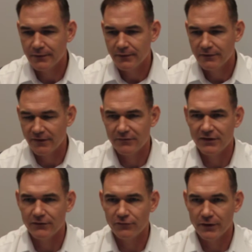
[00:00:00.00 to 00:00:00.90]

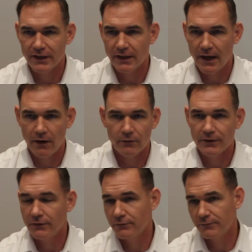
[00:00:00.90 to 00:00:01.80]
17th Street Canal, you
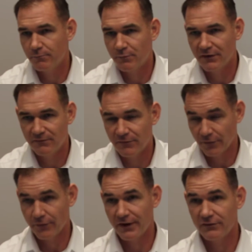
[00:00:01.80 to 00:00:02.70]
know, but for the
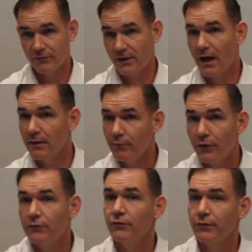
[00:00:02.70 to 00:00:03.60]
grace of God
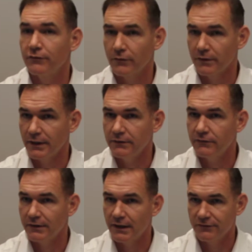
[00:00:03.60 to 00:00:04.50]
broke towards Orleans
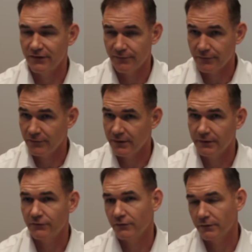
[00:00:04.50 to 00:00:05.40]
and not Jefferson.
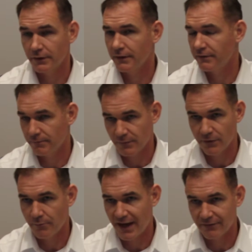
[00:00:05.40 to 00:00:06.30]
It certainly, you know,
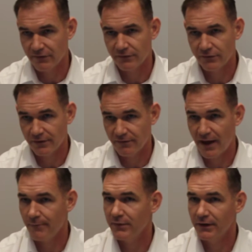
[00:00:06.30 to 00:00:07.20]
bad things could have
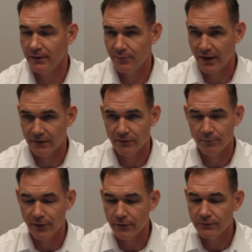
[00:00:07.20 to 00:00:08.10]
happened and impacted
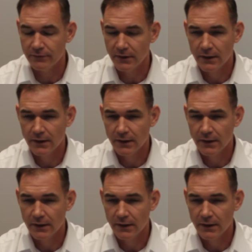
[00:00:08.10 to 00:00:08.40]
both.